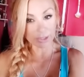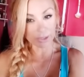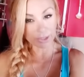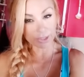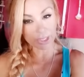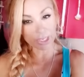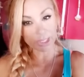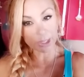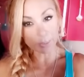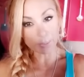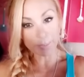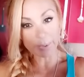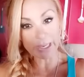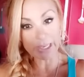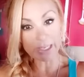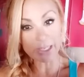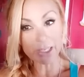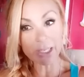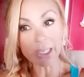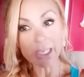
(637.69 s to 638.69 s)
I
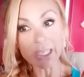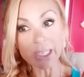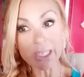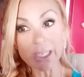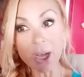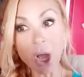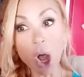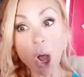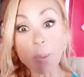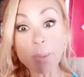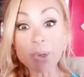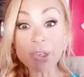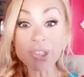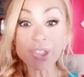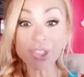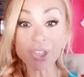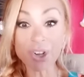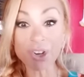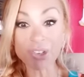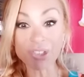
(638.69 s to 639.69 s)
spent almost the
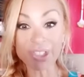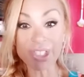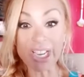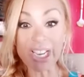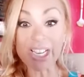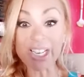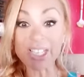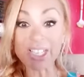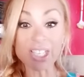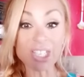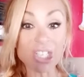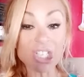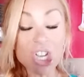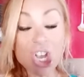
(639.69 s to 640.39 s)
whole day just